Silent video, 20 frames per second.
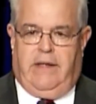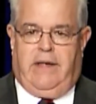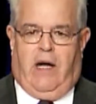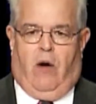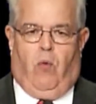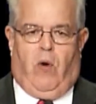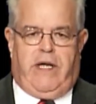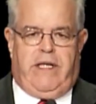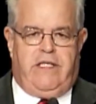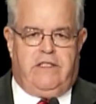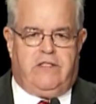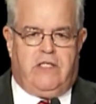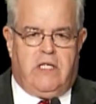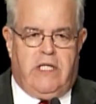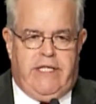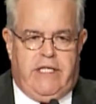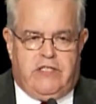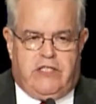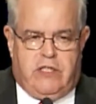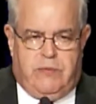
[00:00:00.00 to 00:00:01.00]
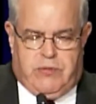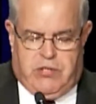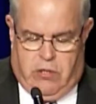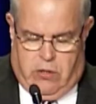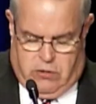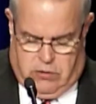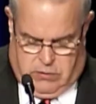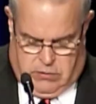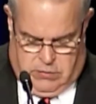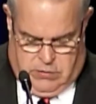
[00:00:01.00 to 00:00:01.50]
Now, what is the Leadership
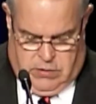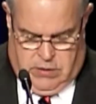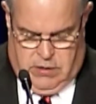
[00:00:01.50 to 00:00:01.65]
Circle?